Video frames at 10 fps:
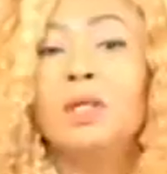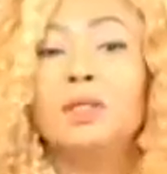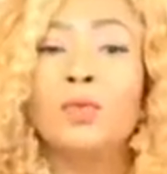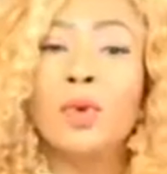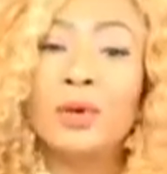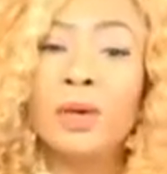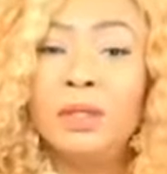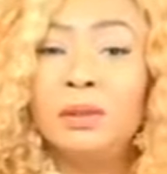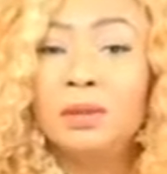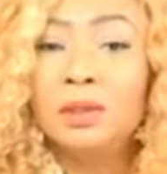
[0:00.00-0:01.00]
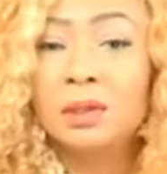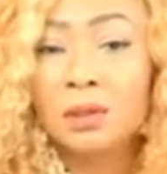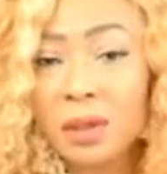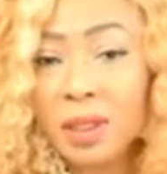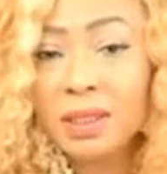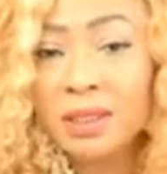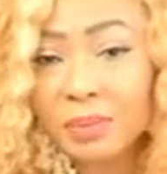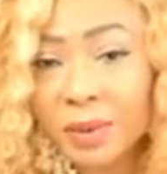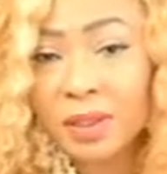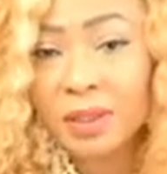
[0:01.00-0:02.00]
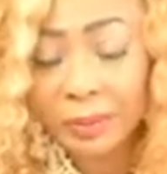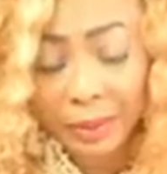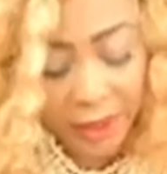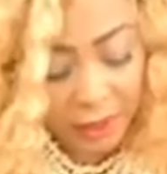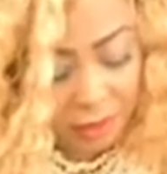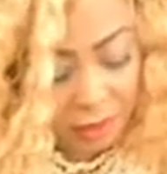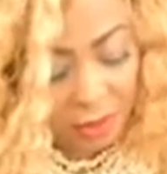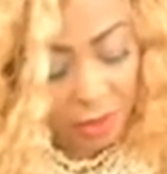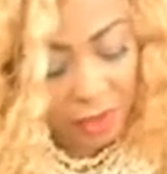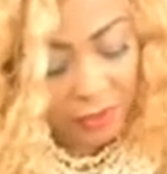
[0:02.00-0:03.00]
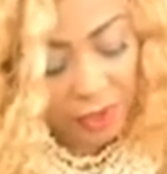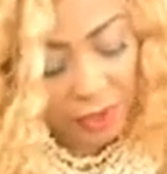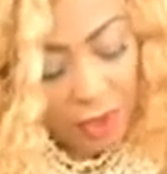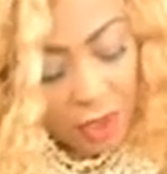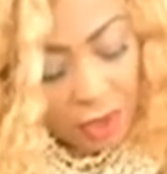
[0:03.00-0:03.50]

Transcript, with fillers: So we're going slowly deeper and deeper into the whole thing.